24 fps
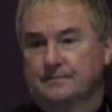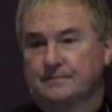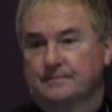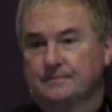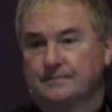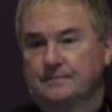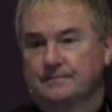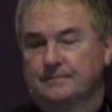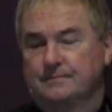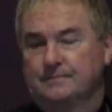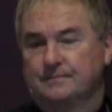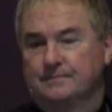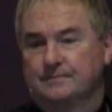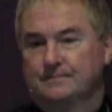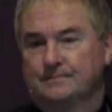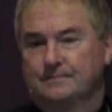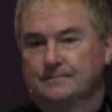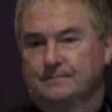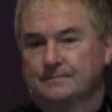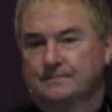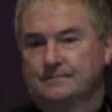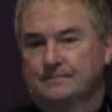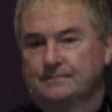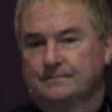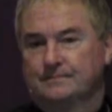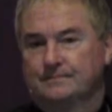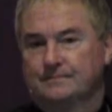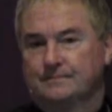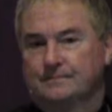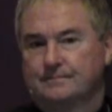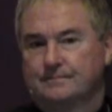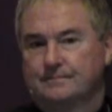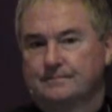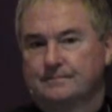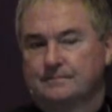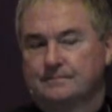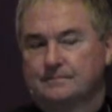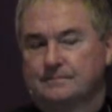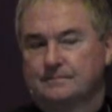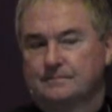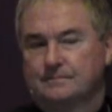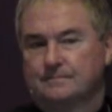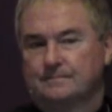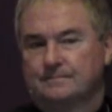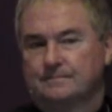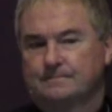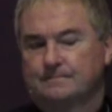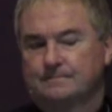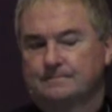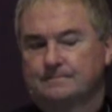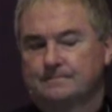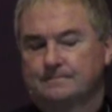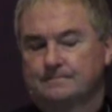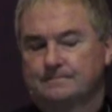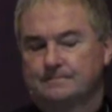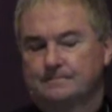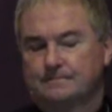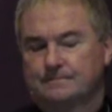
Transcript: Nobody speaks.